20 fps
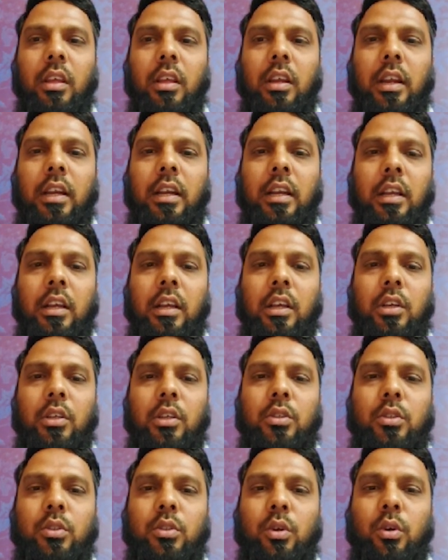right?
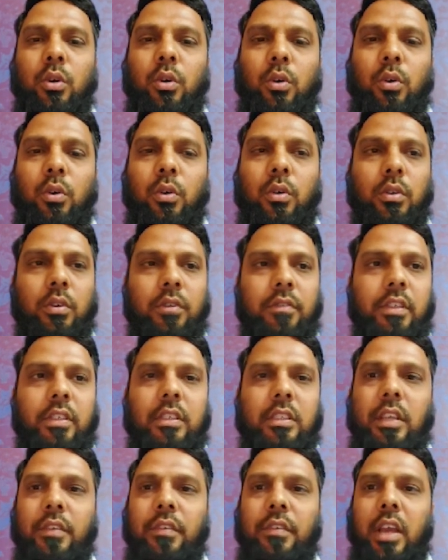So the
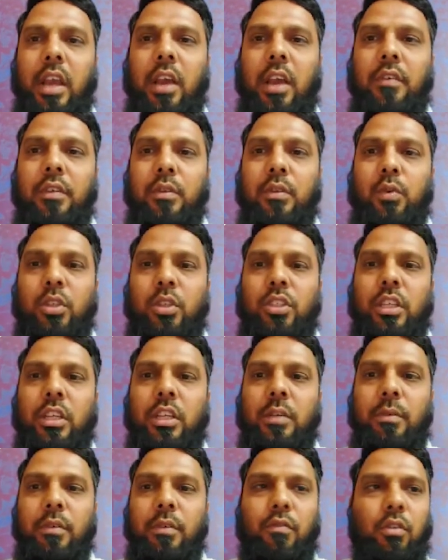first thing we have is question
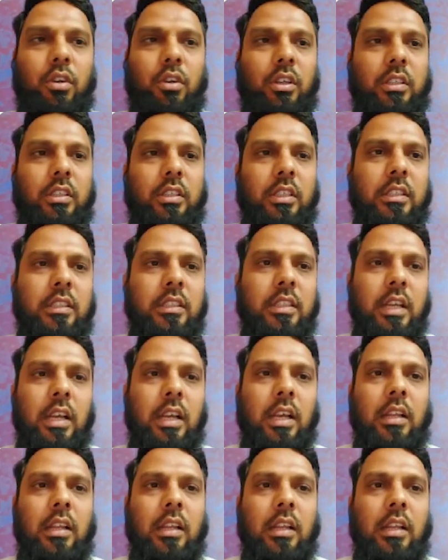number 46.